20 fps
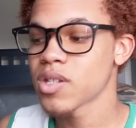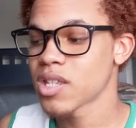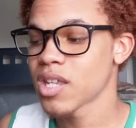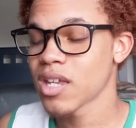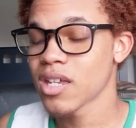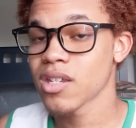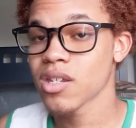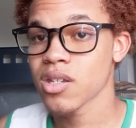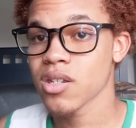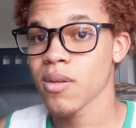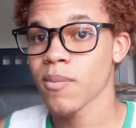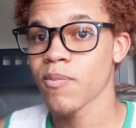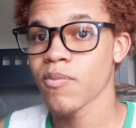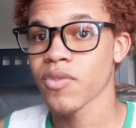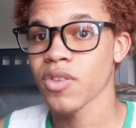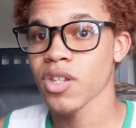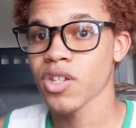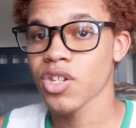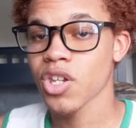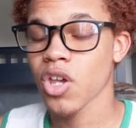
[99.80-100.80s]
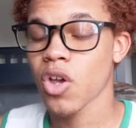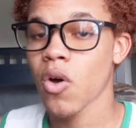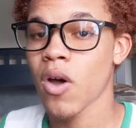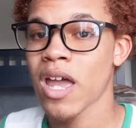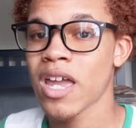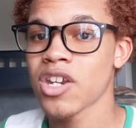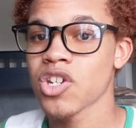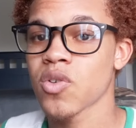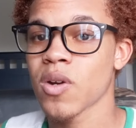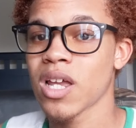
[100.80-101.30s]
this to go
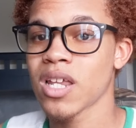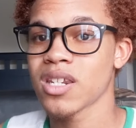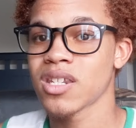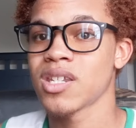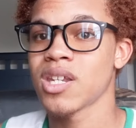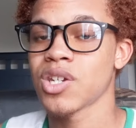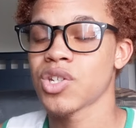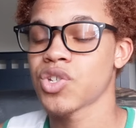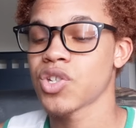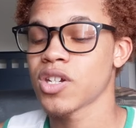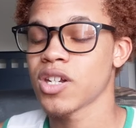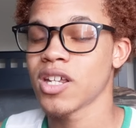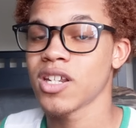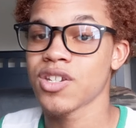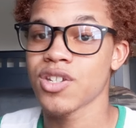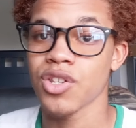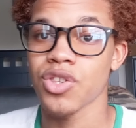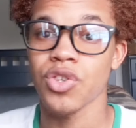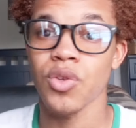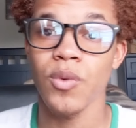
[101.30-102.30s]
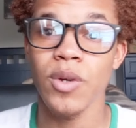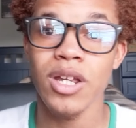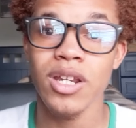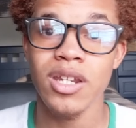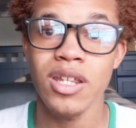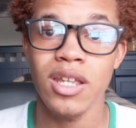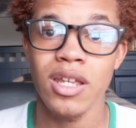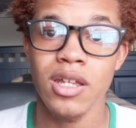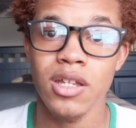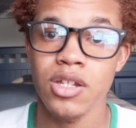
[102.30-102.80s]
ahead and transition into
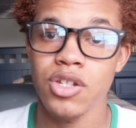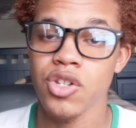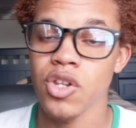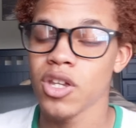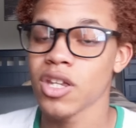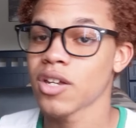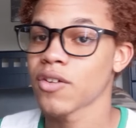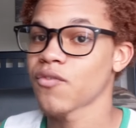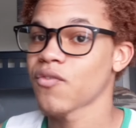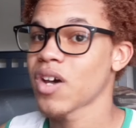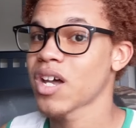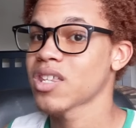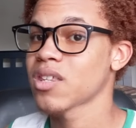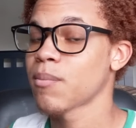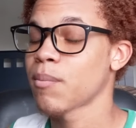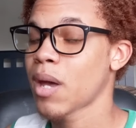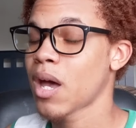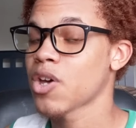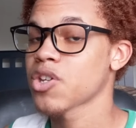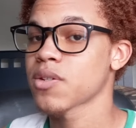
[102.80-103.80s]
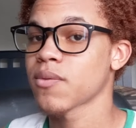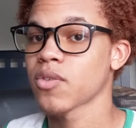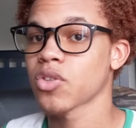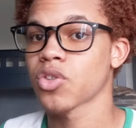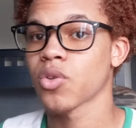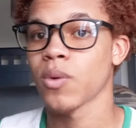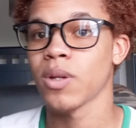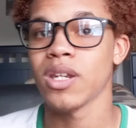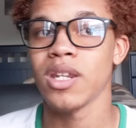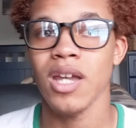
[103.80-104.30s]
3D, so you can find the bounds of a
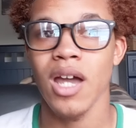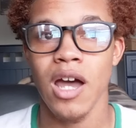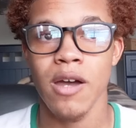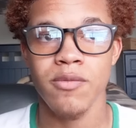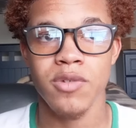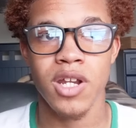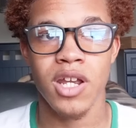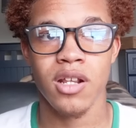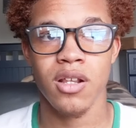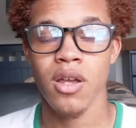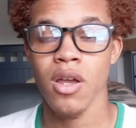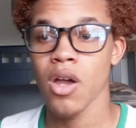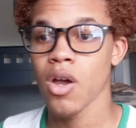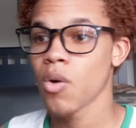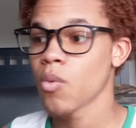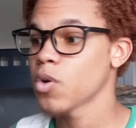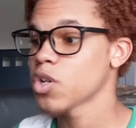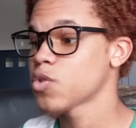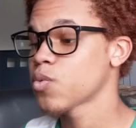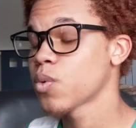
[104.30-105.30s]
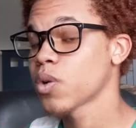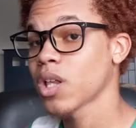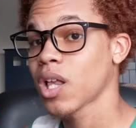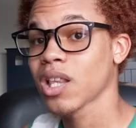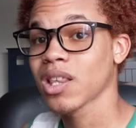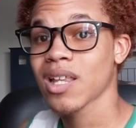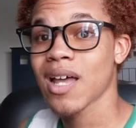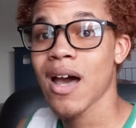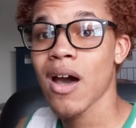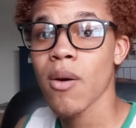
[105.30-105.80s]
3D object, which
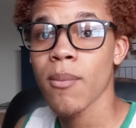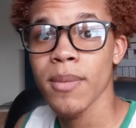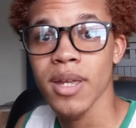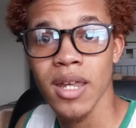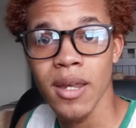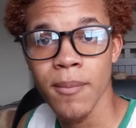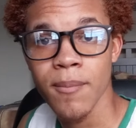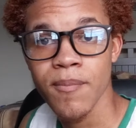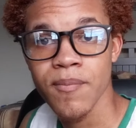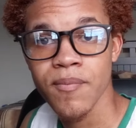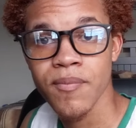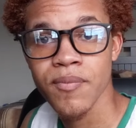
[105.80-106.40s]
will allow me